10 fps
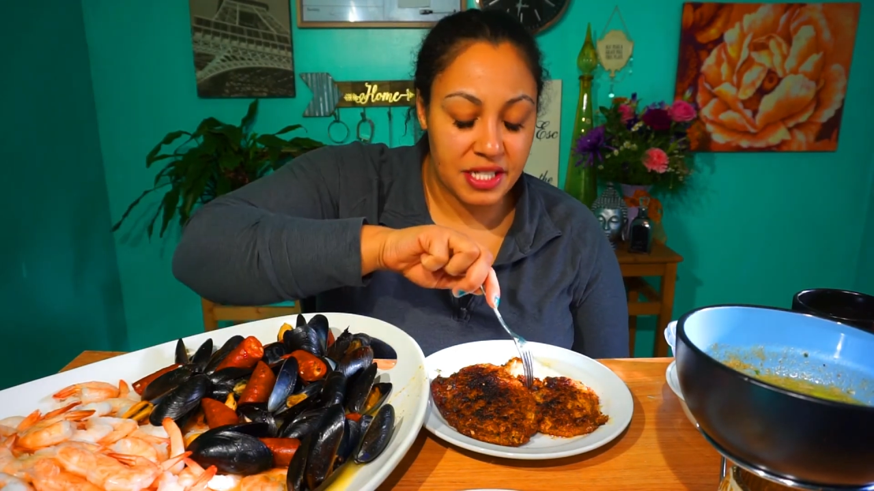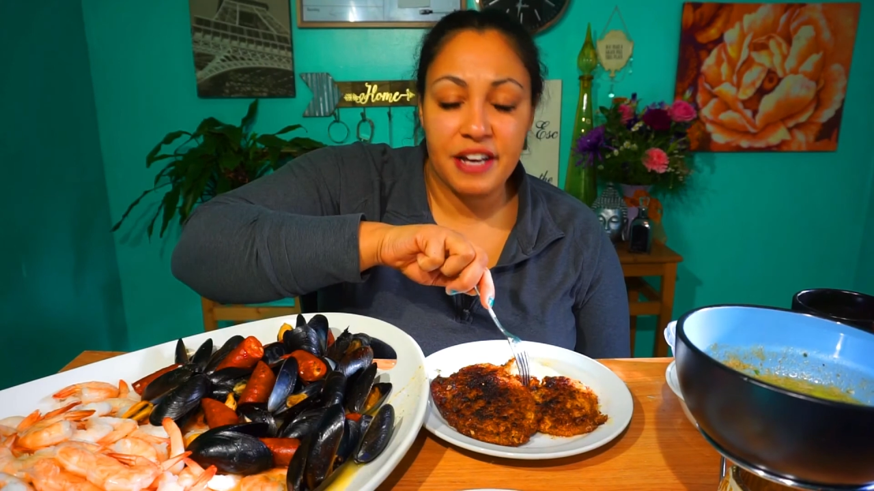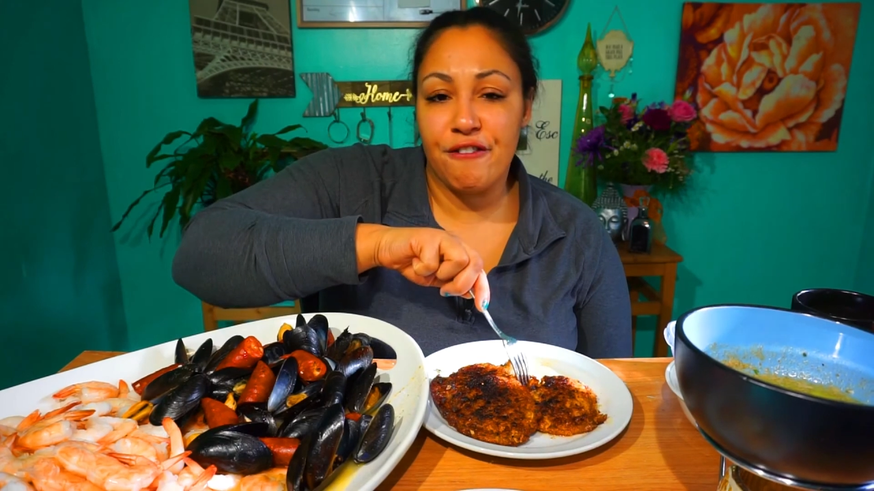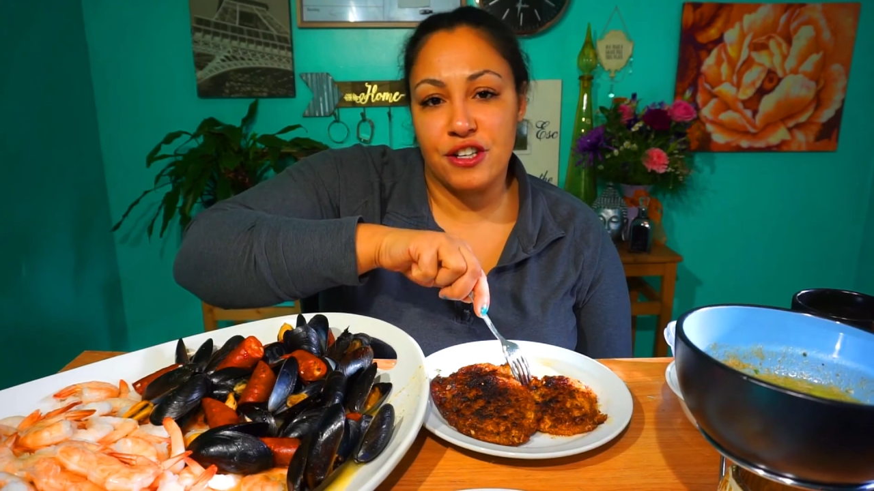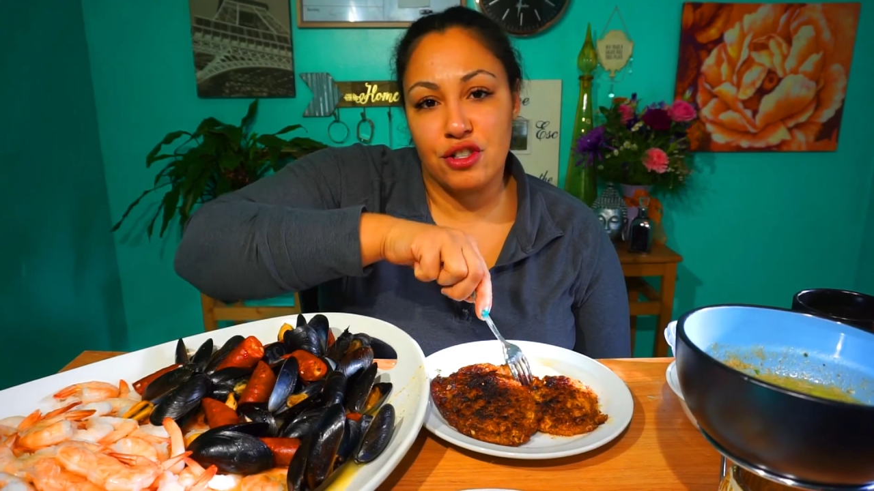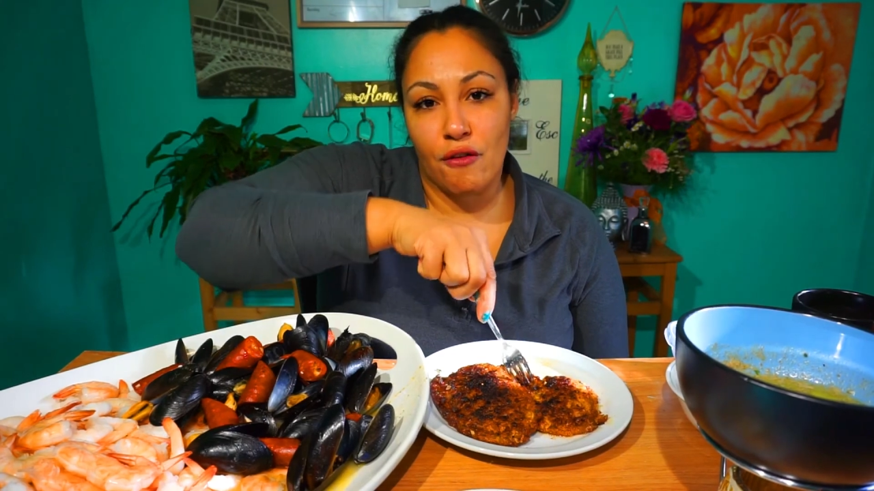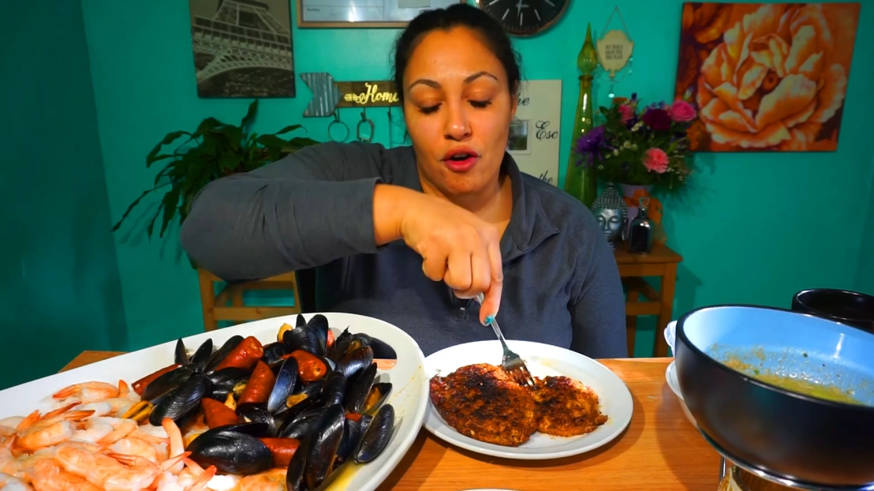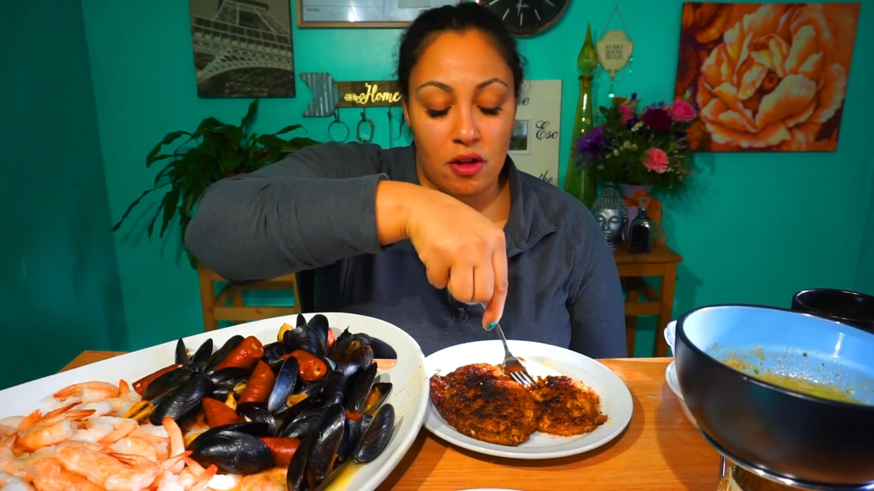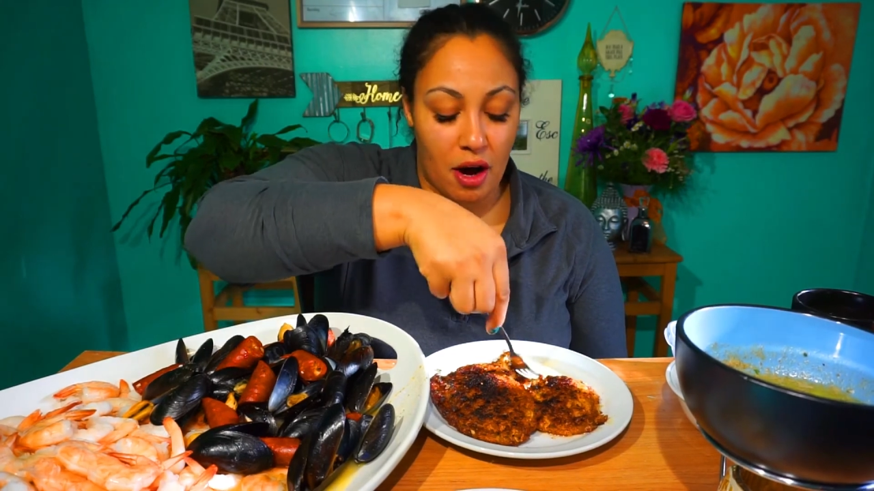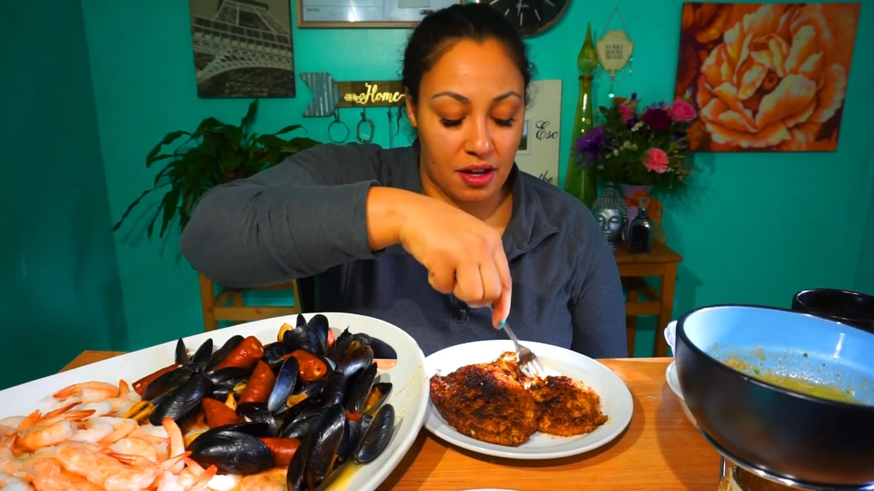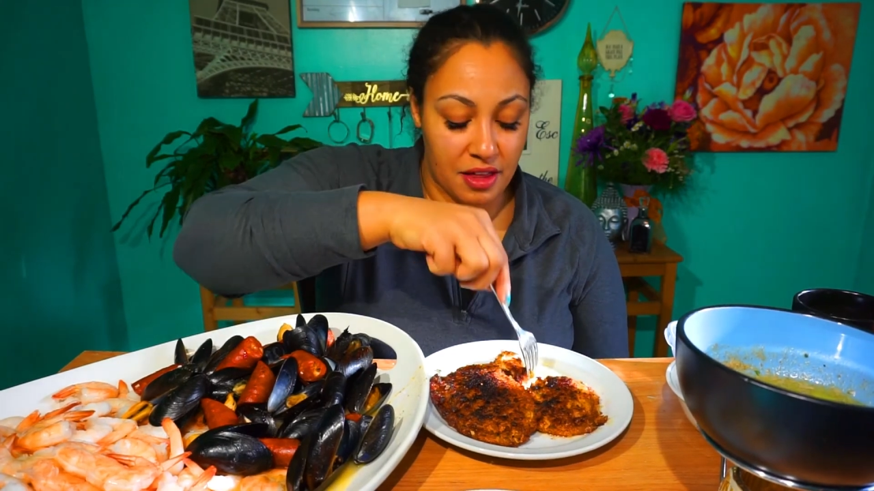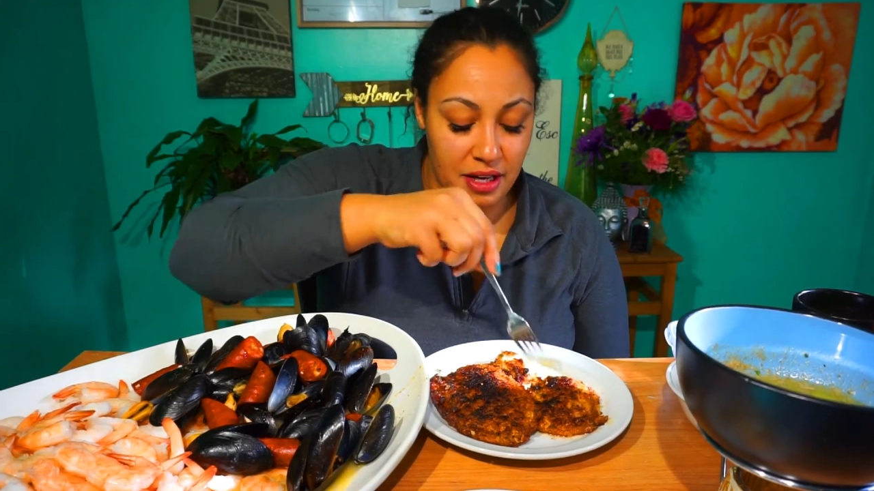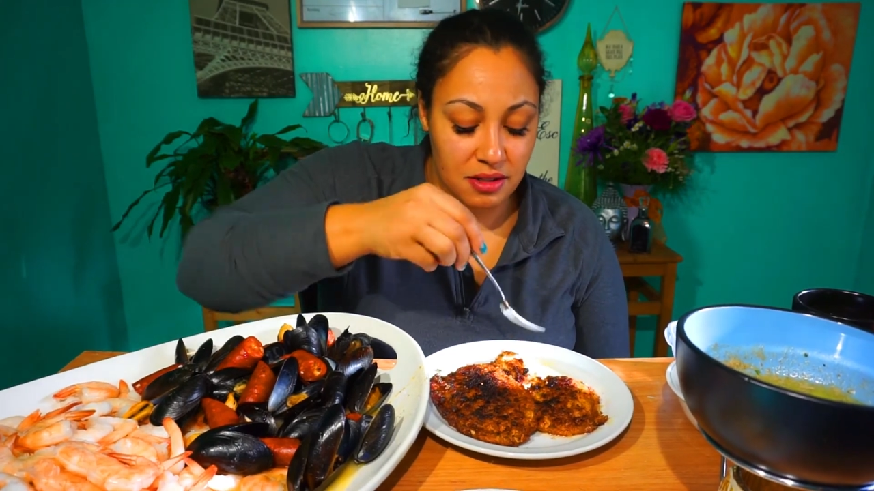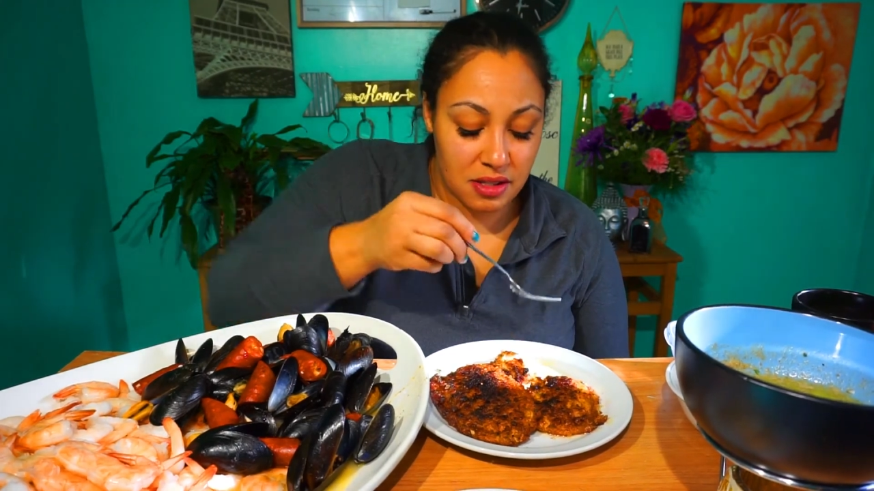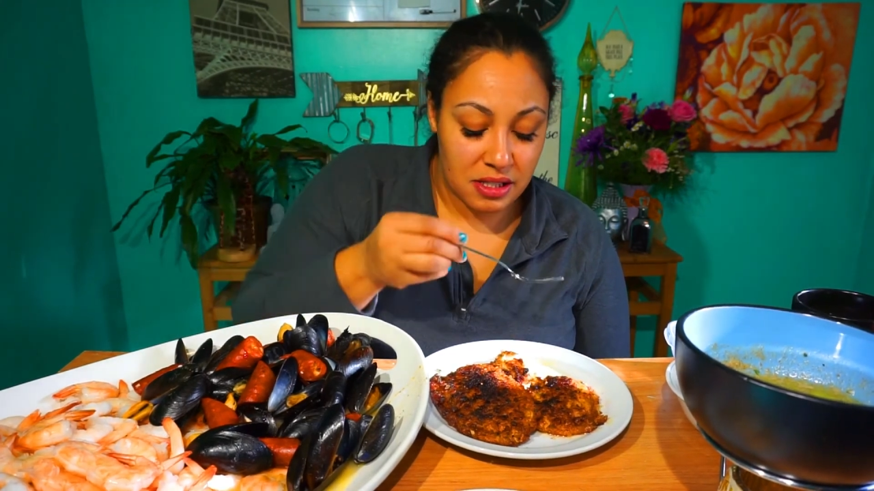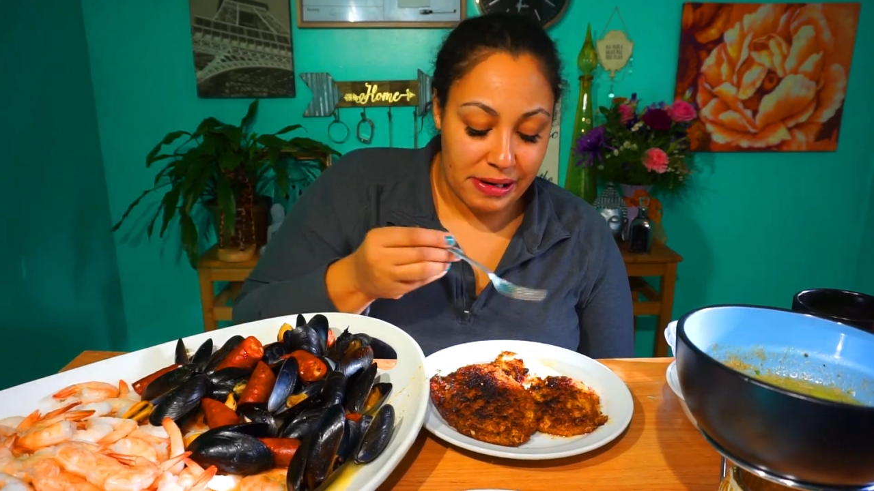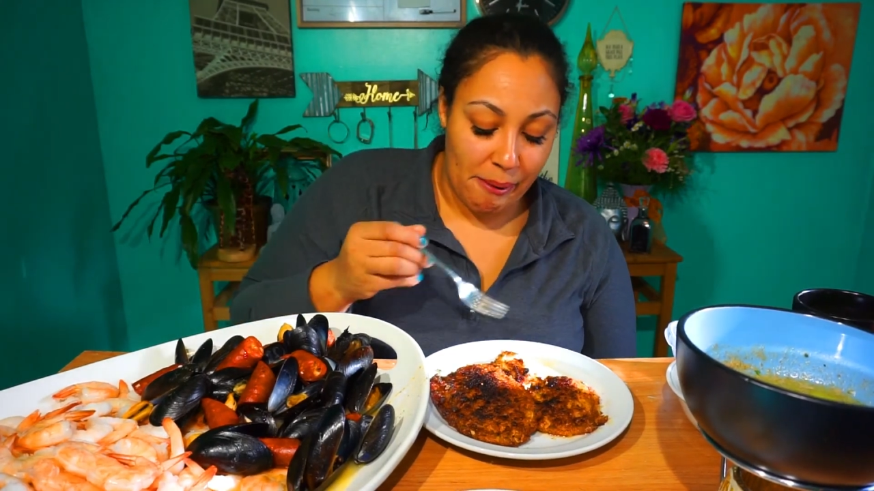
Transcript: fish over a lot of things.